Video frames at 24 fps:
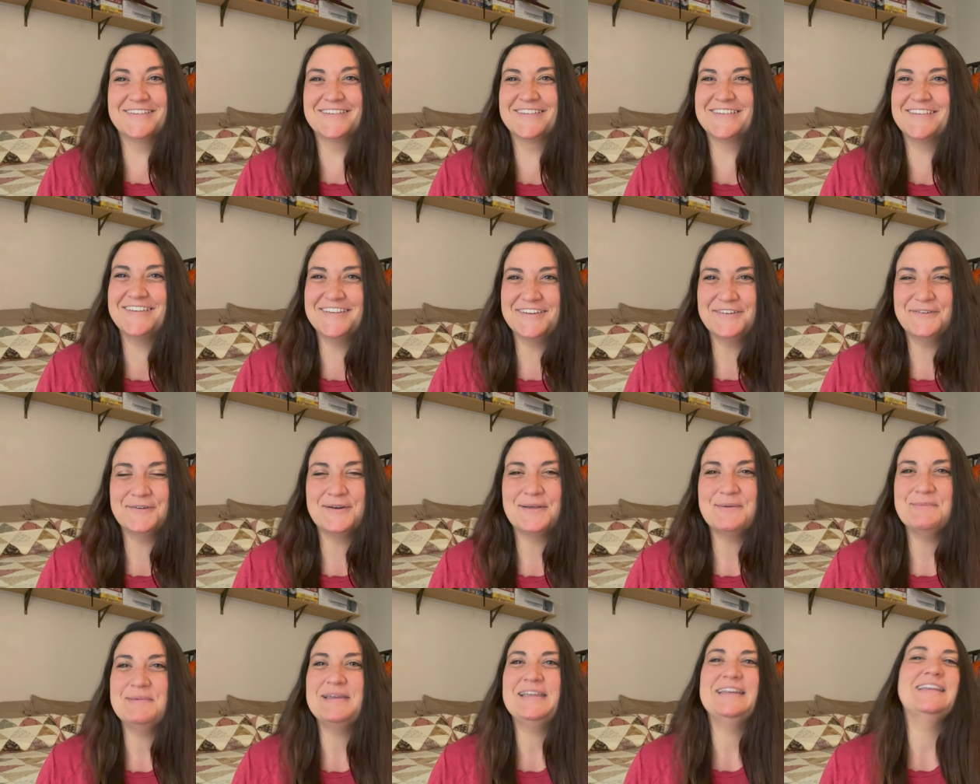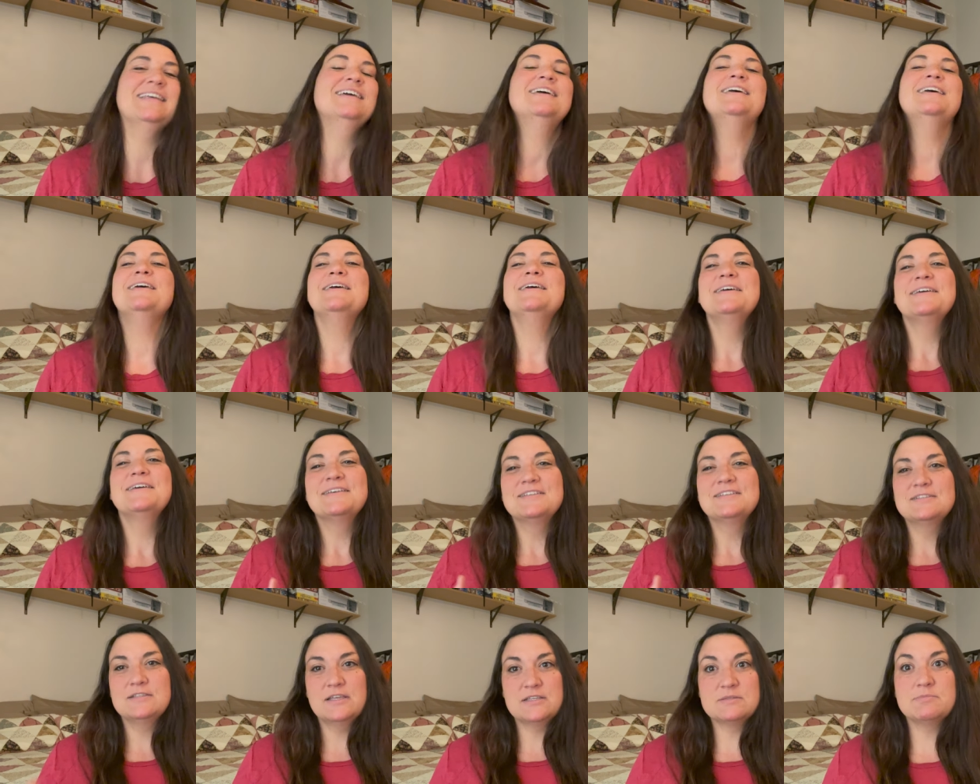You know what I mean?
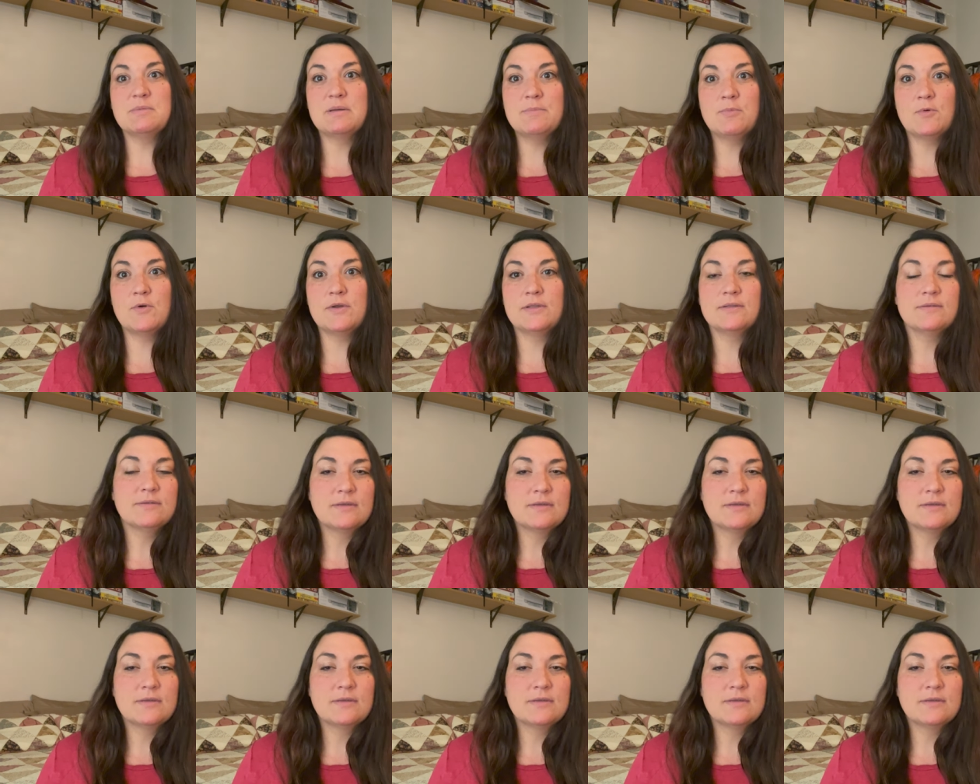That's my point.